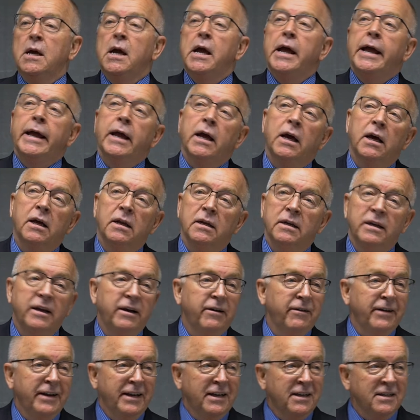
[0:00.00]
And
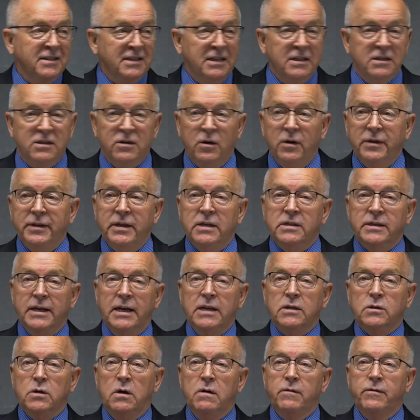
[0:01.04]
here he is, he's throwing these
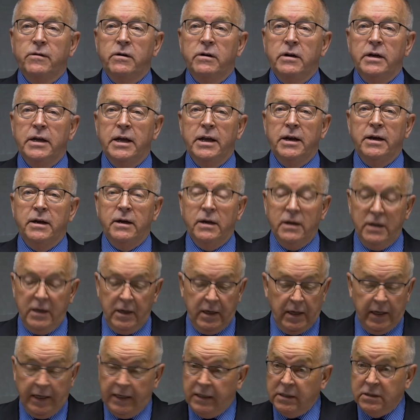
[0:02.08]
things over, and
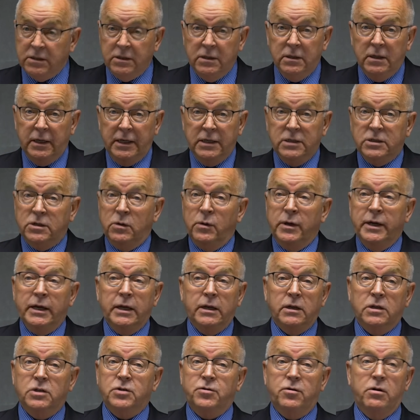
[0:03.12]
he's doing it
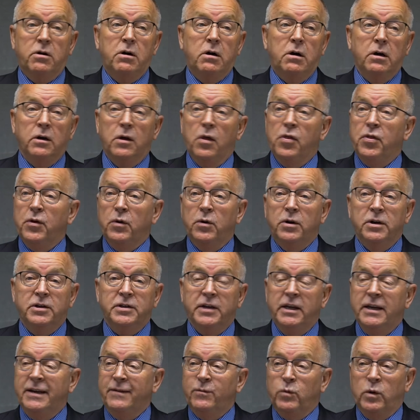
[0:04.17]
in a strong,
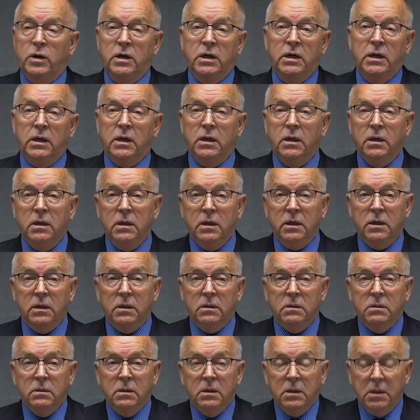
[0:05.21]
authoritative way, you
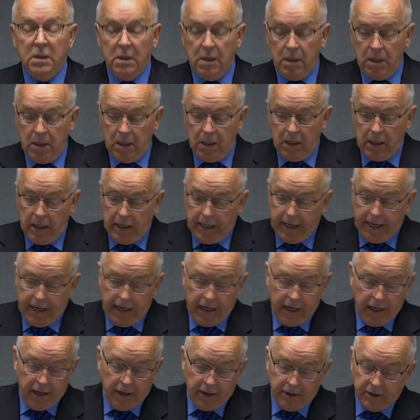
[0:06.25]
know,
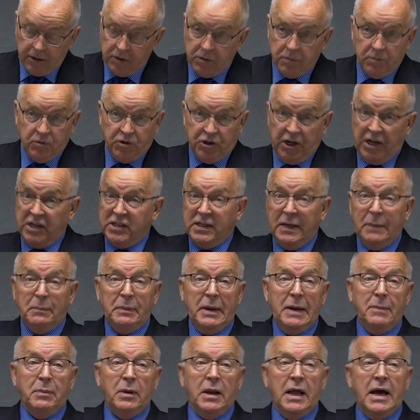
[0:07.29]
and chasing
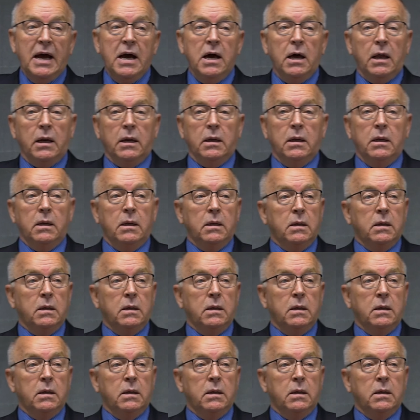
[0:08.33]
people out.